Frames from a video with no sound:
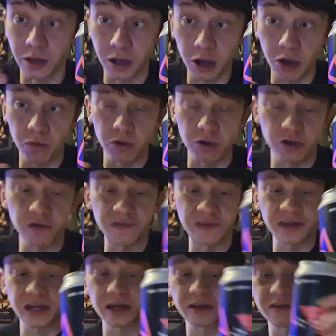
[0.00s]
artwork of
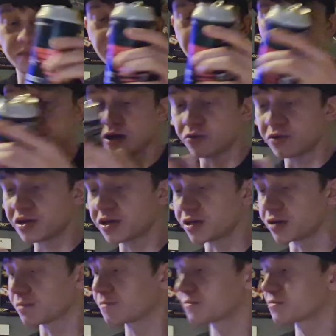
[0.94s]
the can of beer, I like
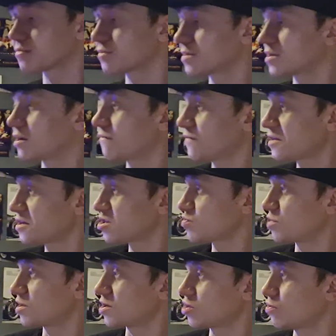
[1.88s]
it. I think it's
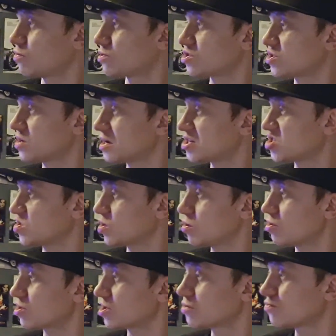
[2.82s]
pretty cool. It's, it's
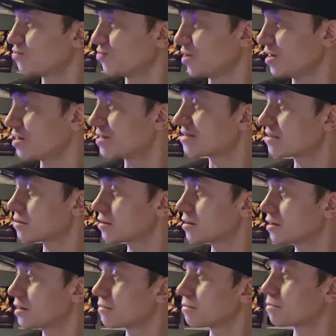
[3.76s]
dark and red,
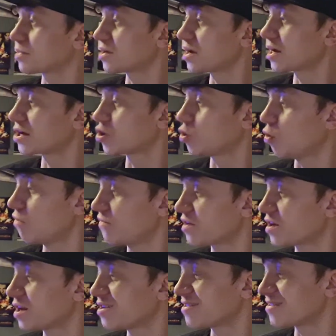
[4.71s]
um, pretty
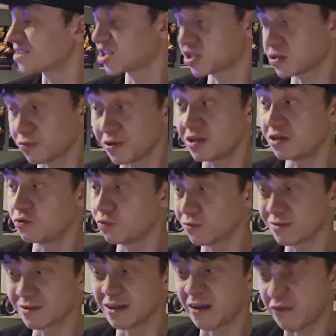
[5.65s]
gothic in a slight,
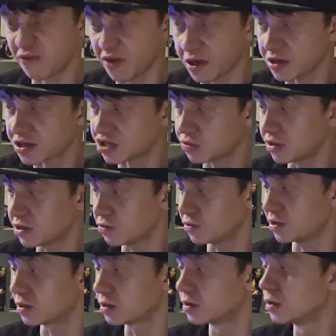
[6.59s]
a very slight
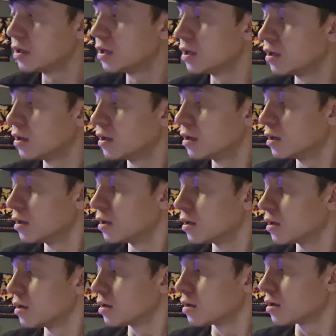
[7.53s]
way.
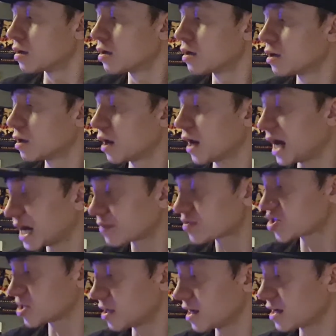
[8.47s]

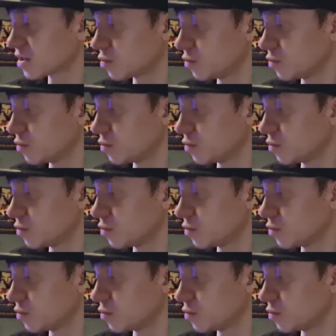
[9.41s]
Abstract